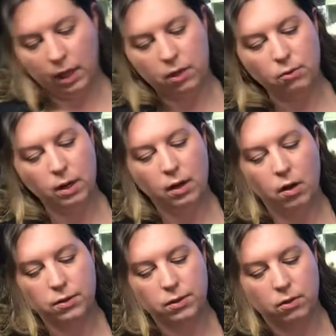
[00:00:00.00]
And you want to
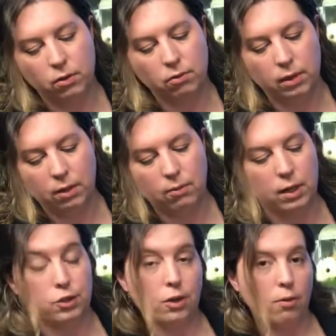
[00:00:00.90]
also, you really
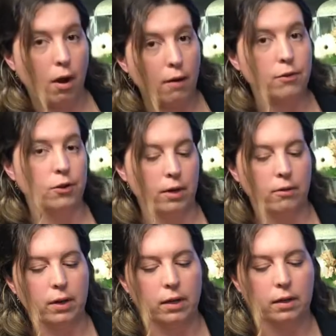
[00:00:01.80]
want to show off your
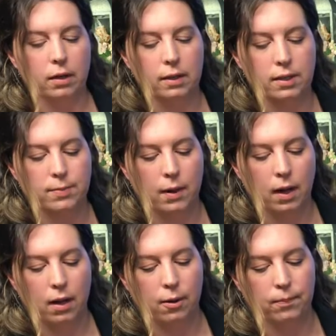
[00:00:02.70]
greenery in these,
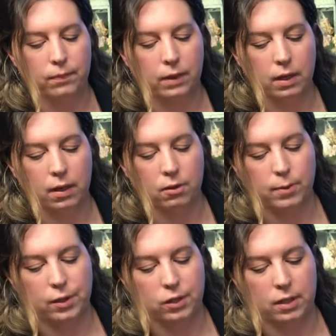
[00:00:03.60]

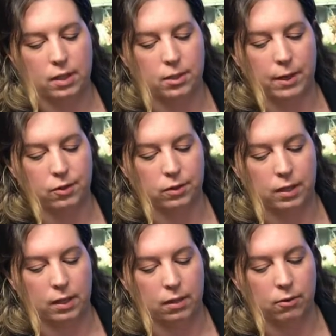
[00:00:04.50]
especially these
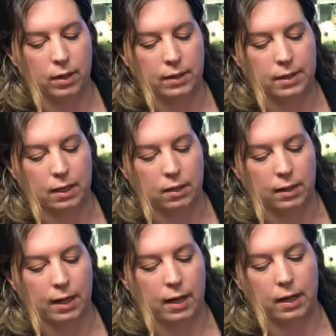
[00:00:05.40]
specialty greens that you
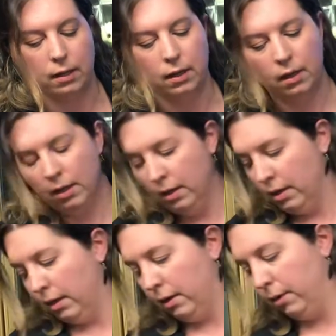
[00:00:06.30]
can get in.
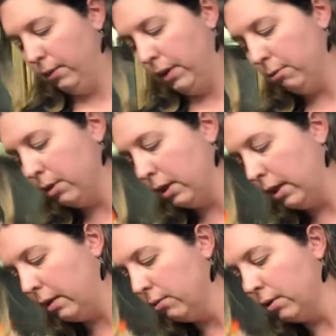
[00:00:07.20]
They're
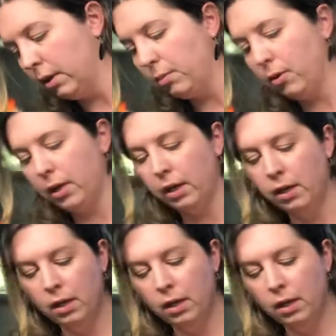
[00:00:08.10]
really, really pretty.